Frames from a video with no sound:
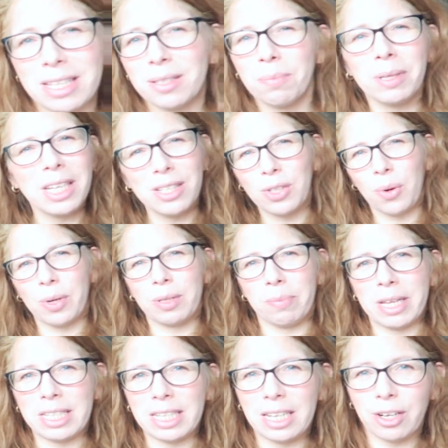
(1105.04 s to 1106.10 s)
mess, but it's always
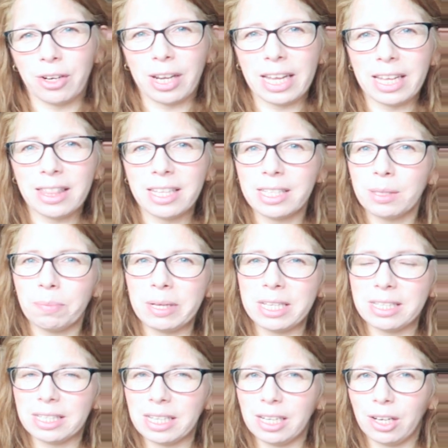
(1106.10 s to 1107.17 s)
messy here, like this
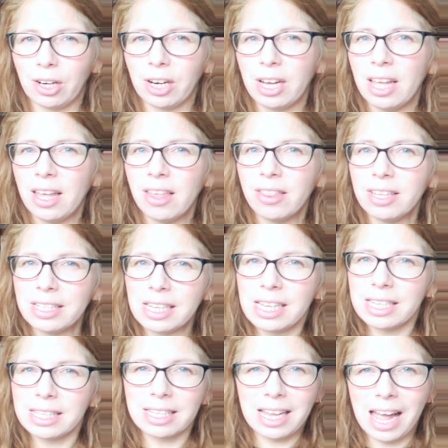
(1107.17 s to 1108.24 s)
piece here, this
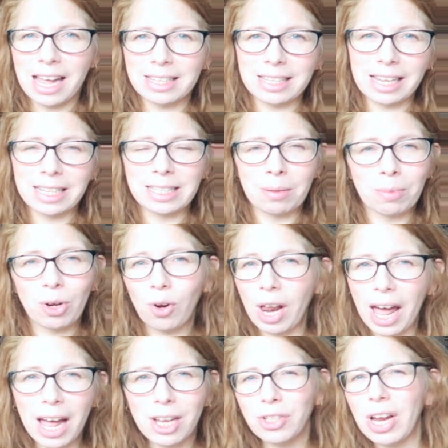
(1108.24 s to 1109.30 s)
is has like some
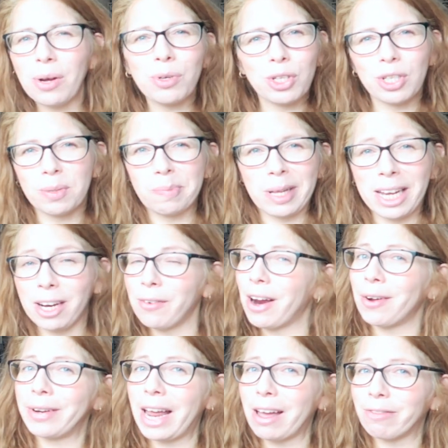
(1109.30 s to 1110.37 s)
collage. I was just playing
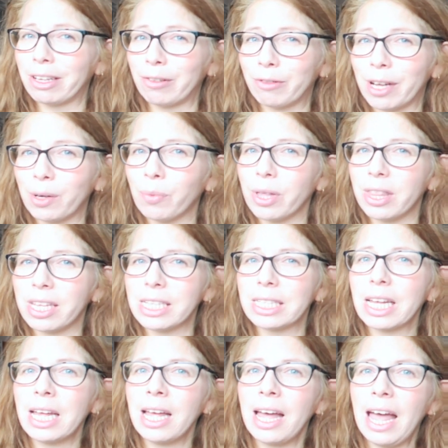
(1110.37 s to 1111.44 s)
around, having fun with
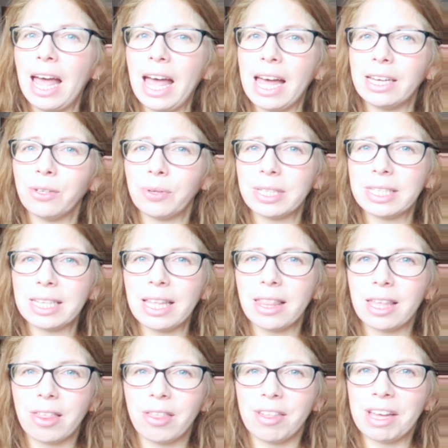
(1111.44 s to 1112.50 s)
this, and you can see
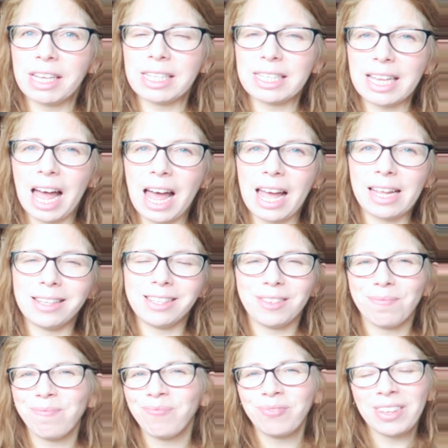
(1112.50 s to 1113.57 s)
the thick
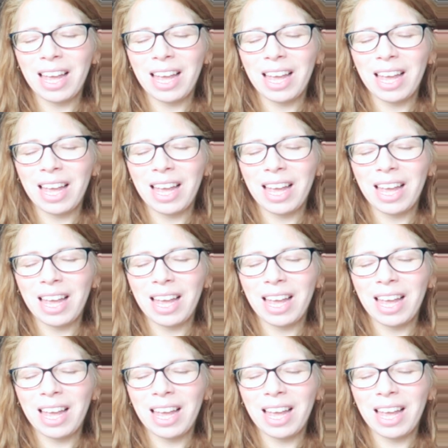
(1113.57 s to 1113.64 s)
sides.